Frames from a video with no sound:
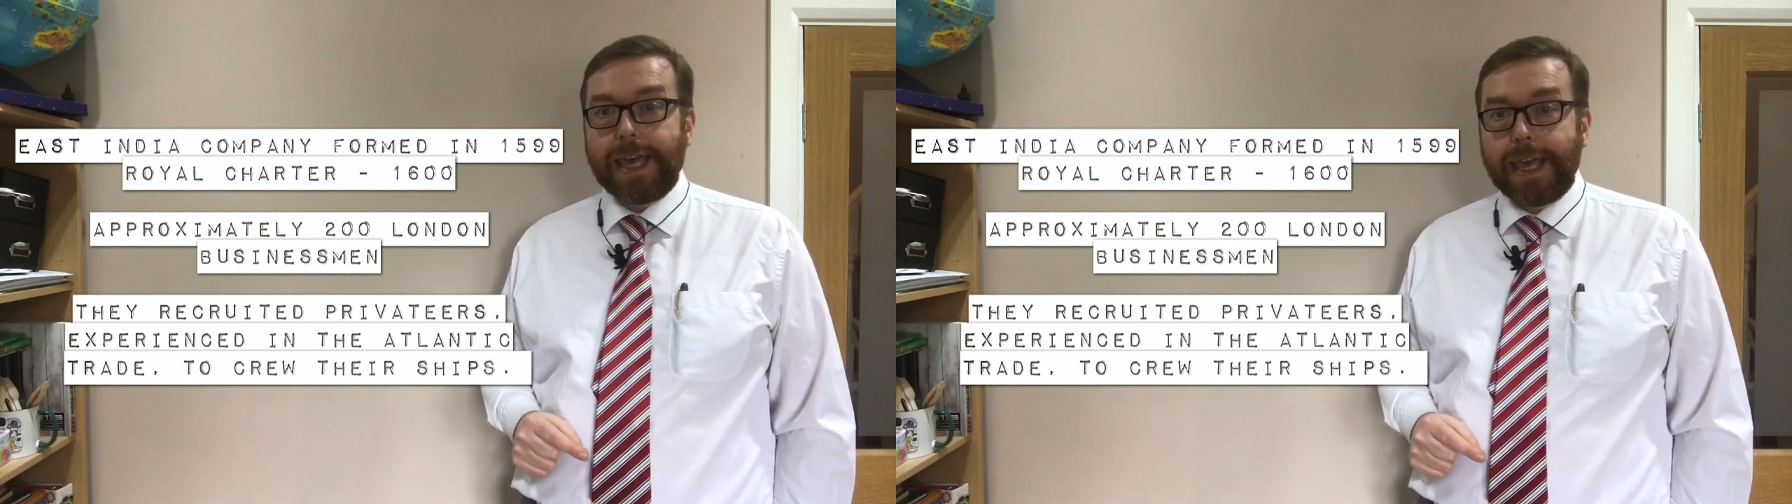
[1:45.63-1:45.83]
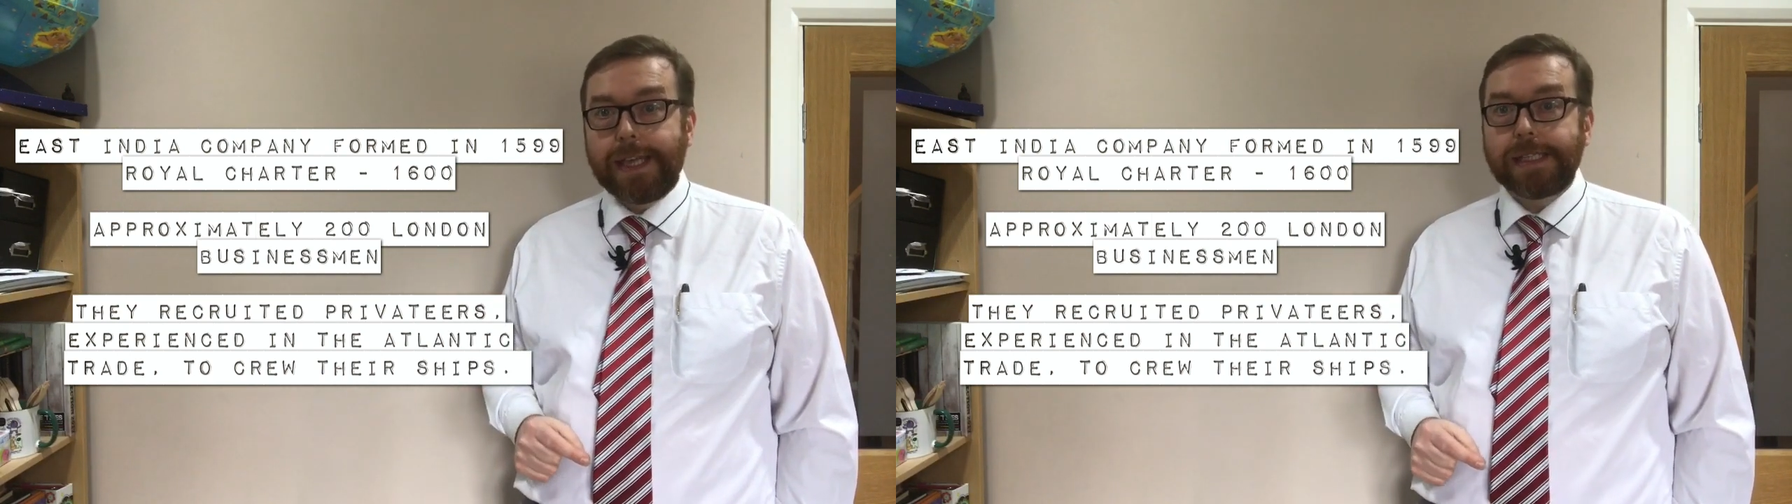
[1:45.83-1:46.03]

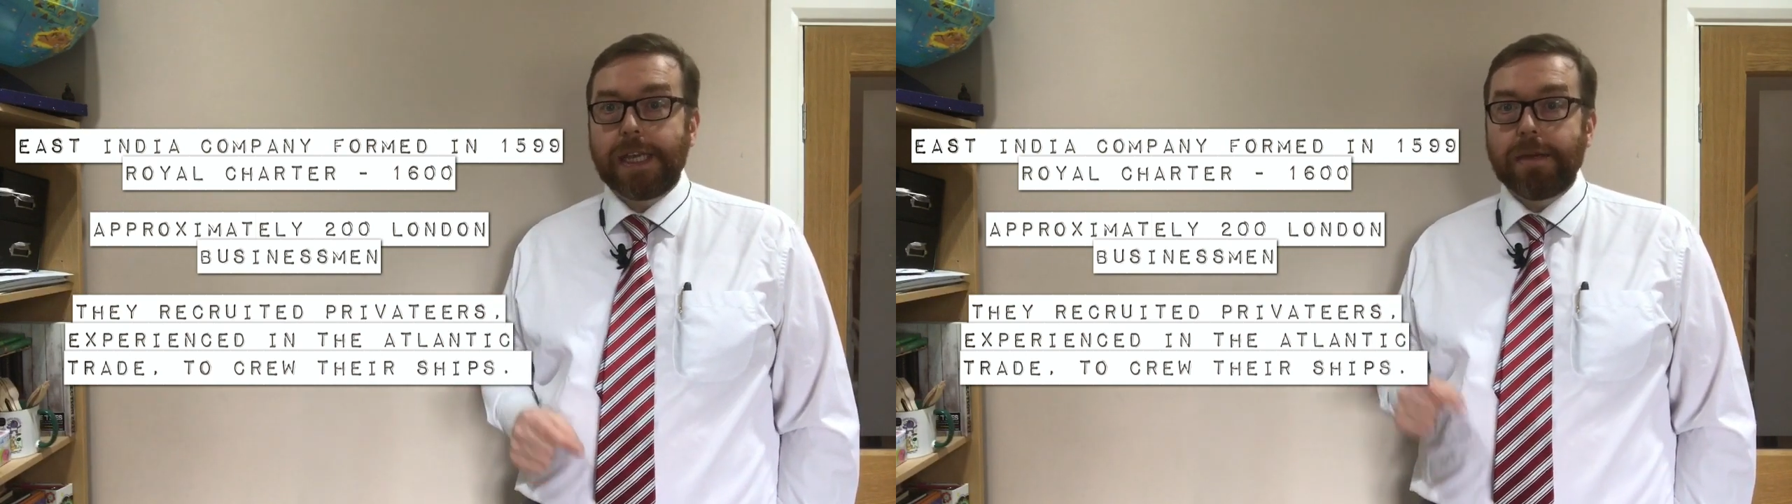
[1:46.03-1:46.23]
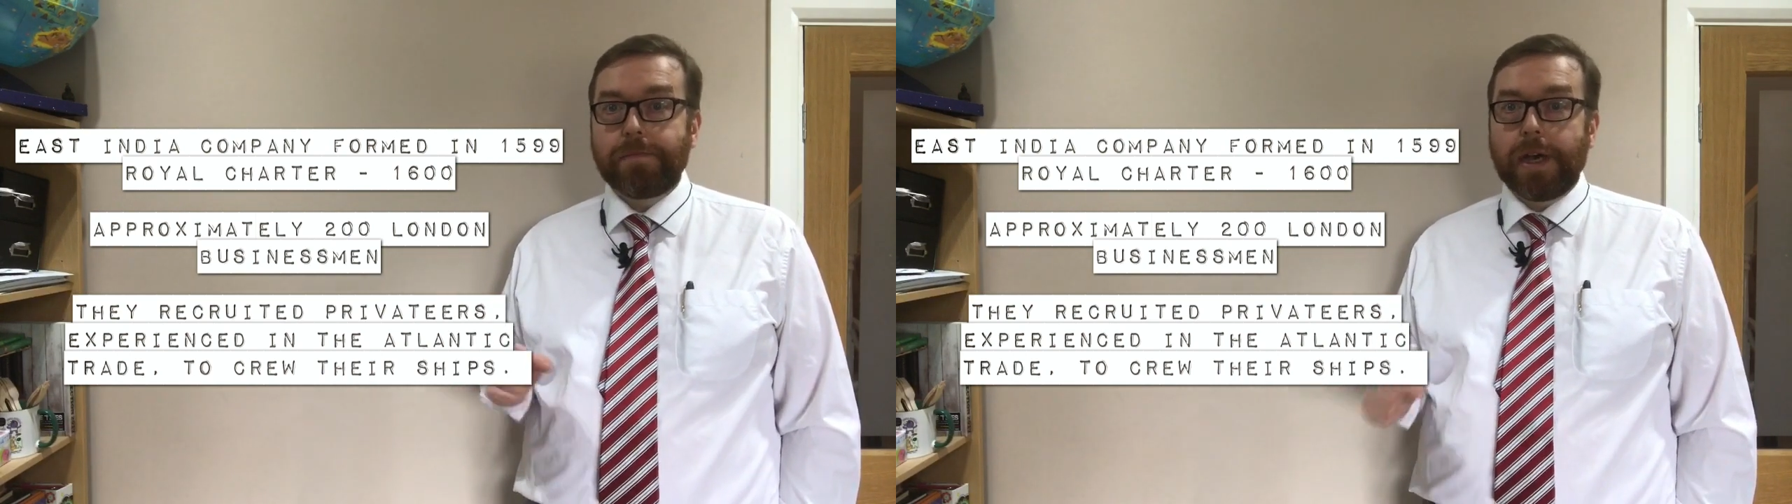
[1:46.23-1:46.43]

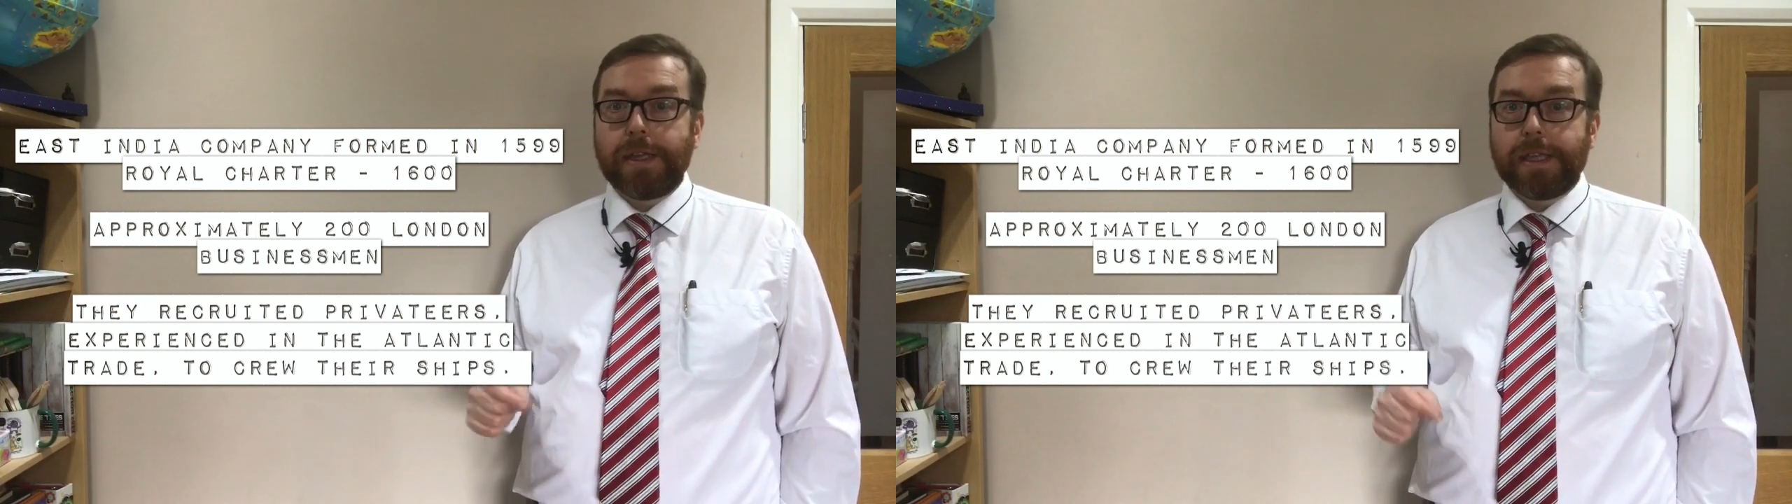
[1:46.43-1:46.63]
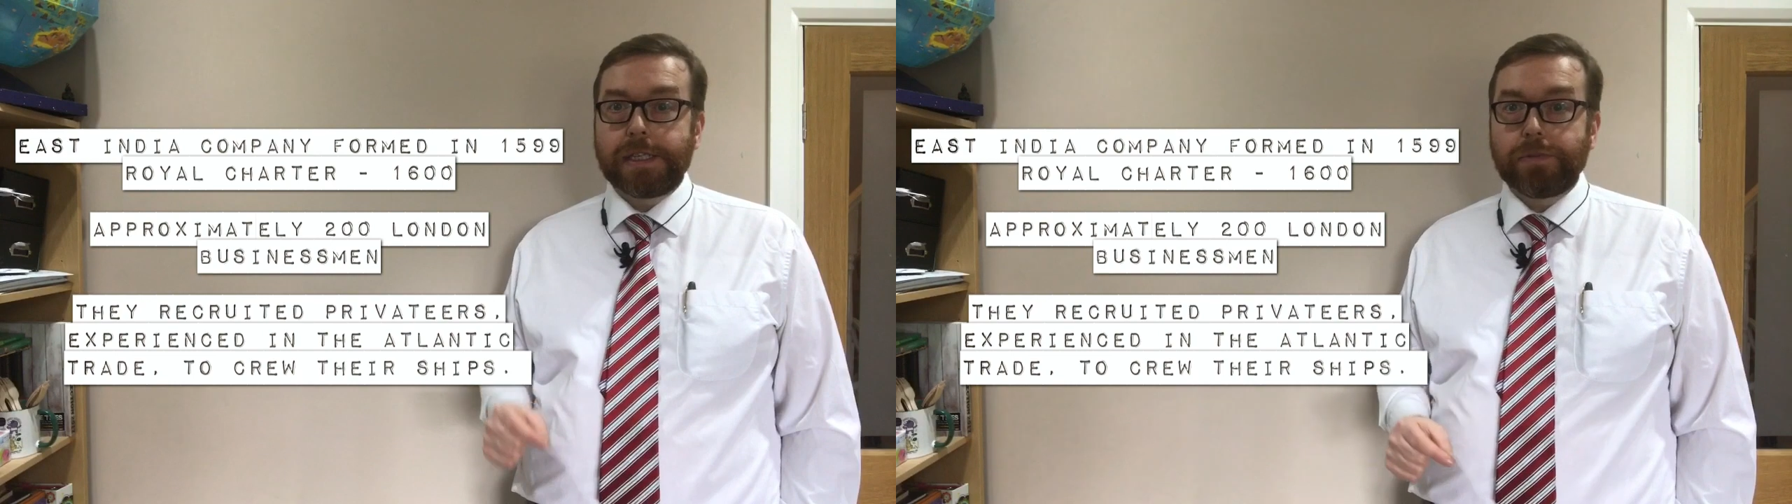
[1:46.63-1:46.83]
easier by
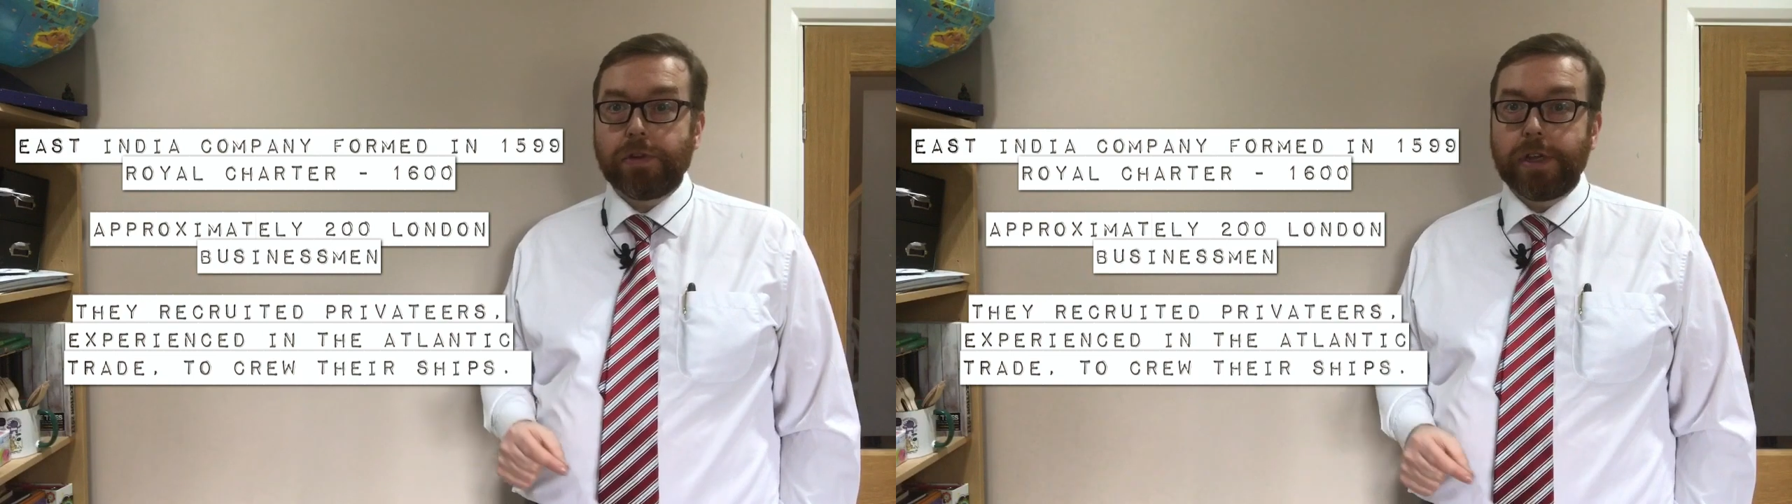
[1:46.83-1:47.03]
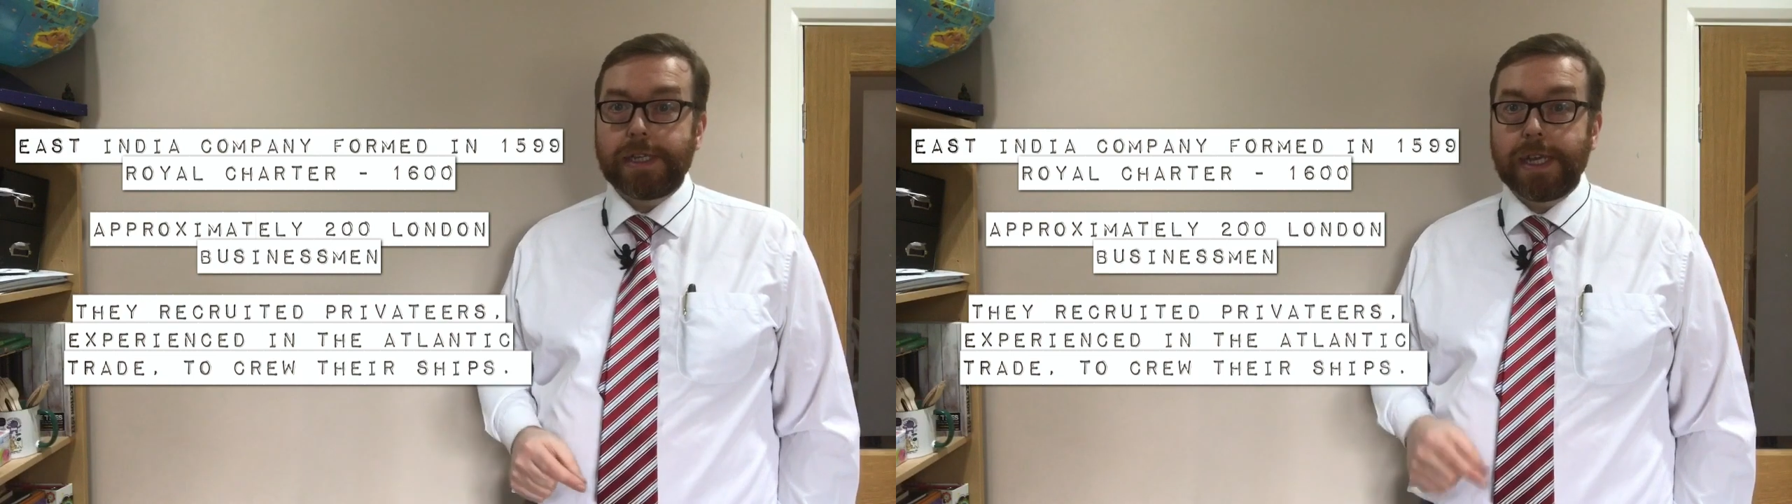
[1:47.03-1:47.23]
this
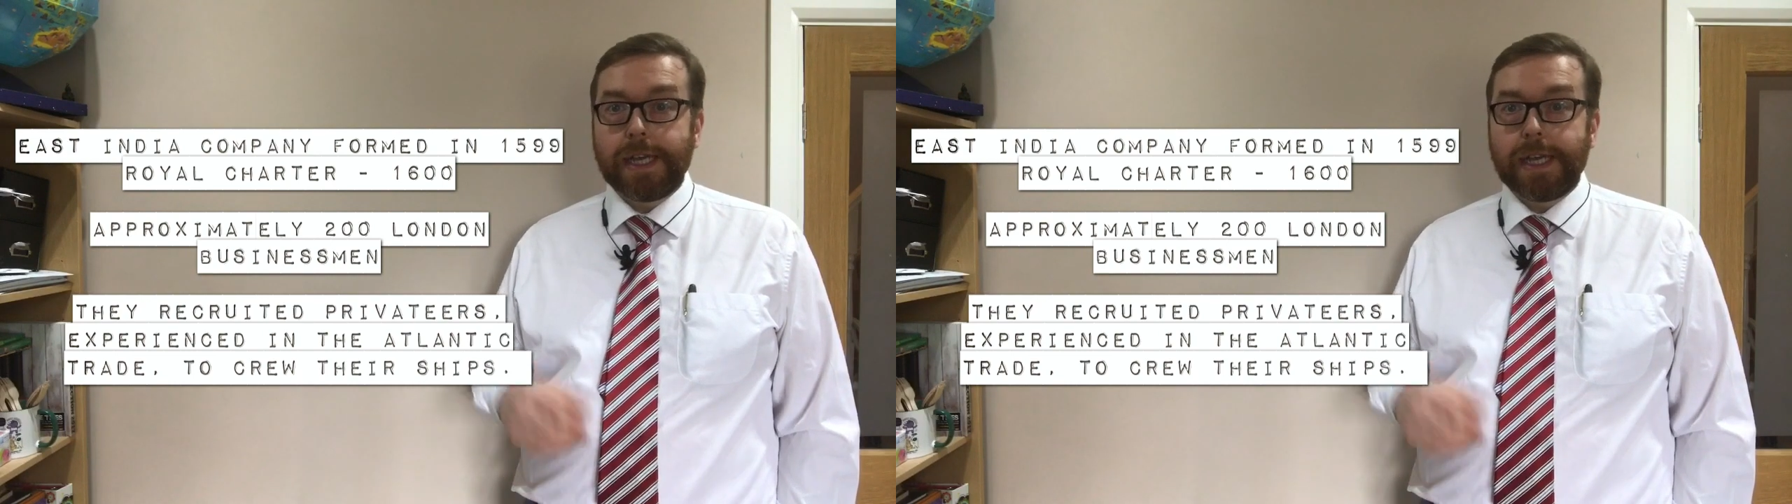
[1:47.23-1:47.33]
point,